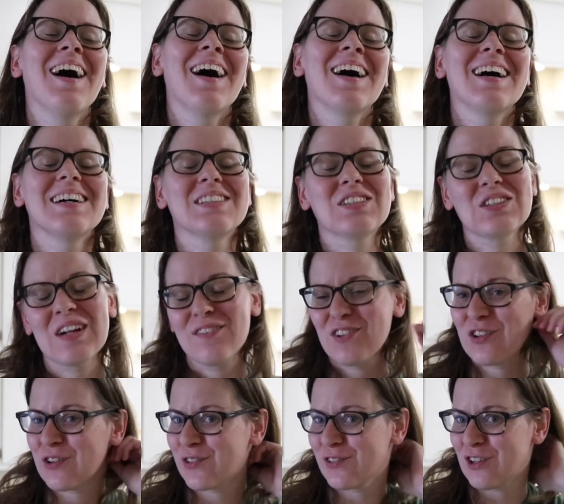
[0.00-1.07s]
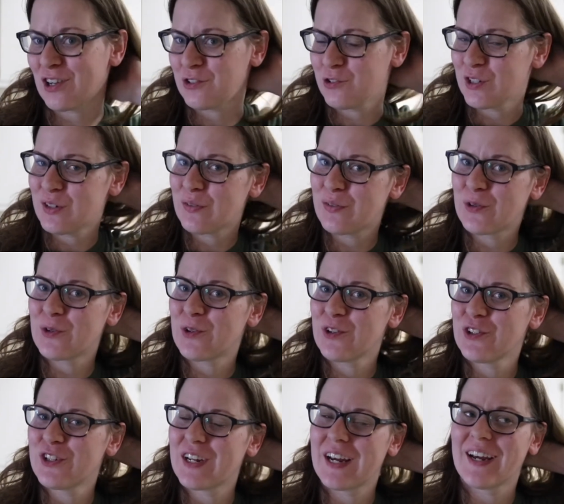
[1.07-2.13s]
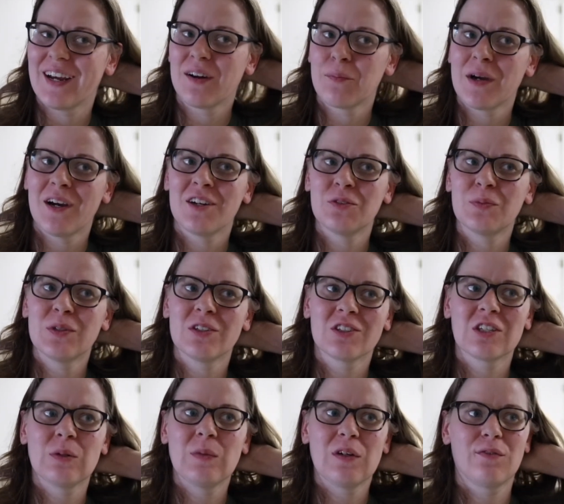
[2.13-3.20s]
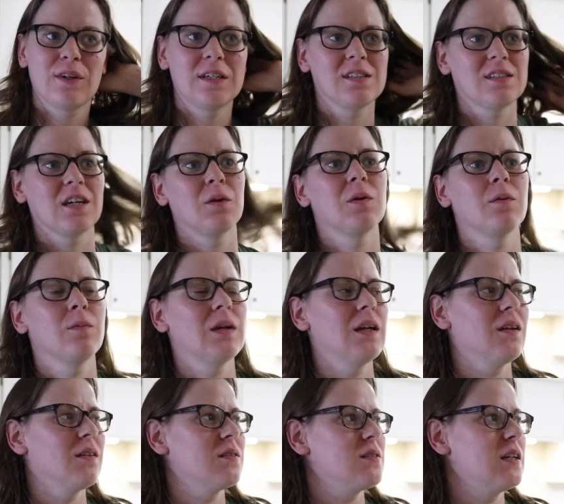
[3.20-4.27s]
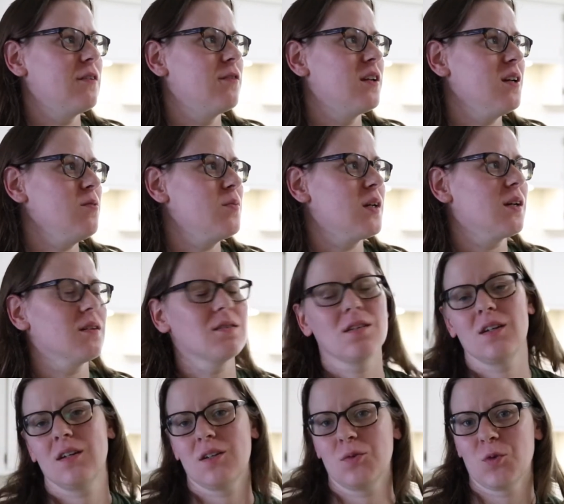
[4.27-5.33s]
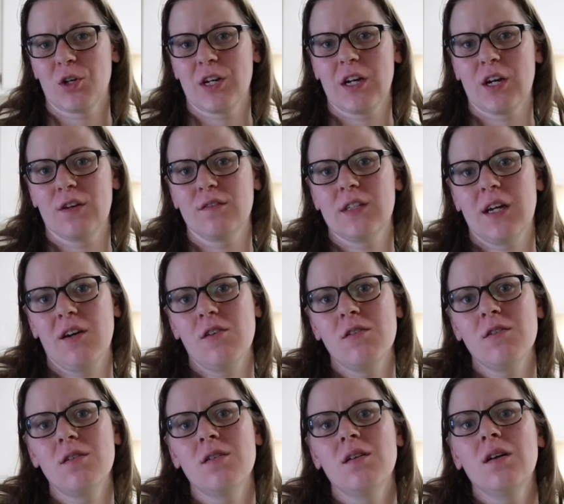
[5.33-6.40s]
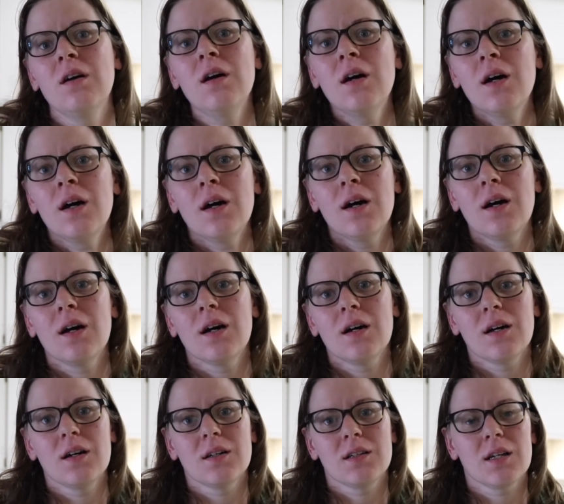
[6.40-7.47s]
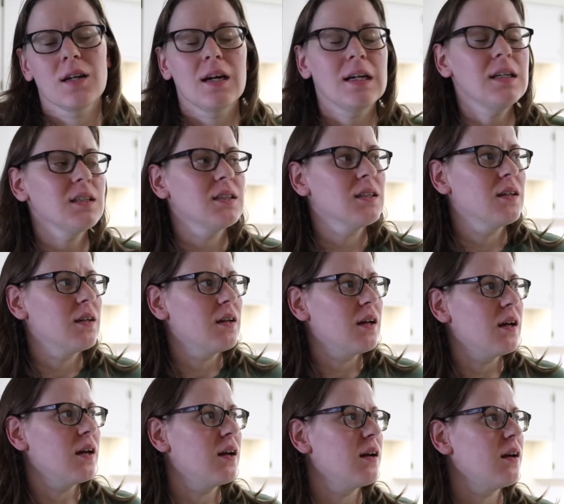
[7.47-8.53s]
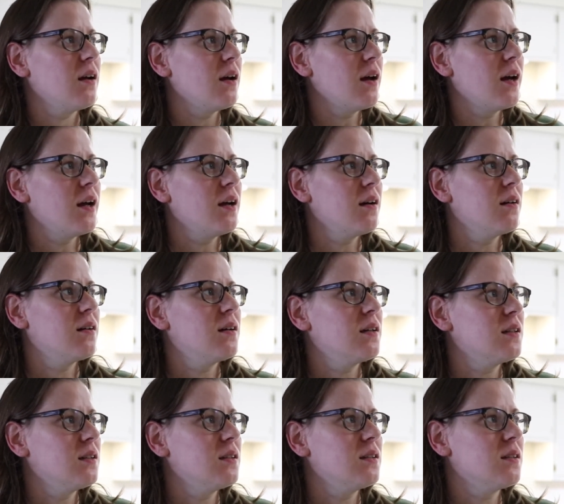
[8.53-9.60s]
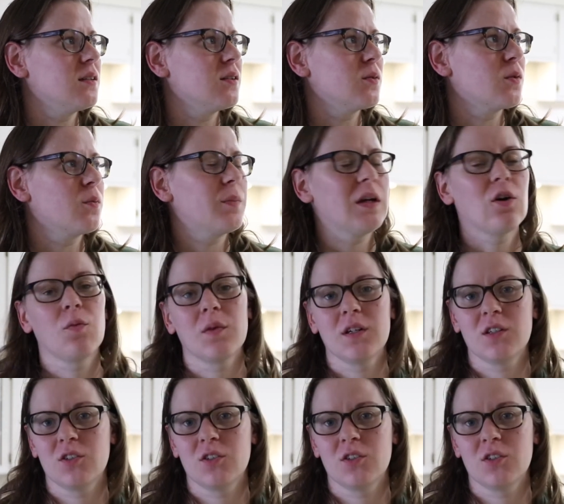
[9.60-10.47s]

I still have a load of laundry to fold, and my husband's going to be FaceTiming me this evening because he is working out of town tonight and won't be home until